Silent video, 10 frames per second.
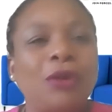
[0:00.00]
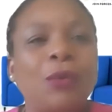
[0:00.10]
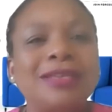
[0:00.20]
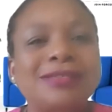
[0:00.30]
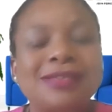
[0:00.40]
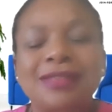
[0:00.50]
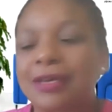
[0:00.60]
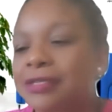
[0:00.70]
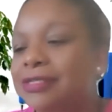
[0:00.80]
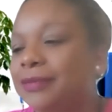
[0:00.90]
isn't
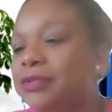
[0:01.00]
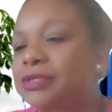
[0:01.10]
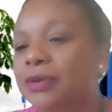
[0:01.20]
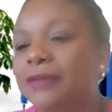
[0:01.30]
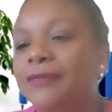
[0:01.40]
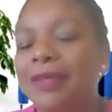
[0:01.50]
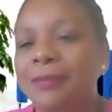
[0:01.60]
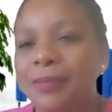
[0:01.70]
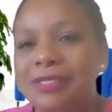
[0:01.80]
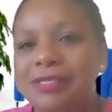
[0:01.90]
there some sort of
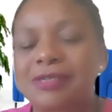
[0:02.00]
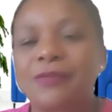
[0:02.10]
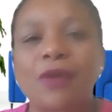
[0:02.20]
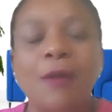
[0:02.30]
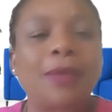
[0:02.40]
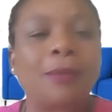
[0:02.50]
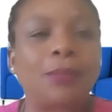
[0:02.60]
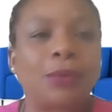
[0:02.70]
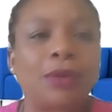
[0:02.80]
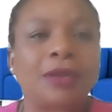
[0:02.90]
impetus from
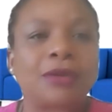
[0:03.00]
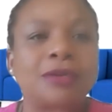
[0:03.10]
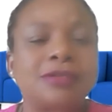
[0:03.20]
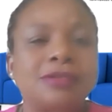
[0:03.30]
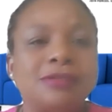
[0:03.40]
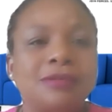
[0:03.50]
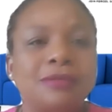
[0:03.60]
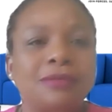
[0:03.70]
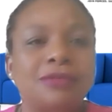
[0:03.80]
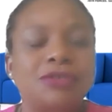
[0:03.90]
employers
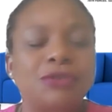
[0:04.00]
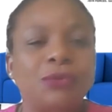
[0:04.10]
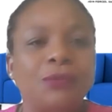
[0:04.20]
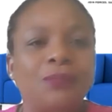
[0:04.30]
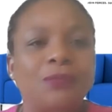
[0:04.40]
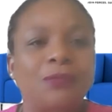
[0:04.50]
to,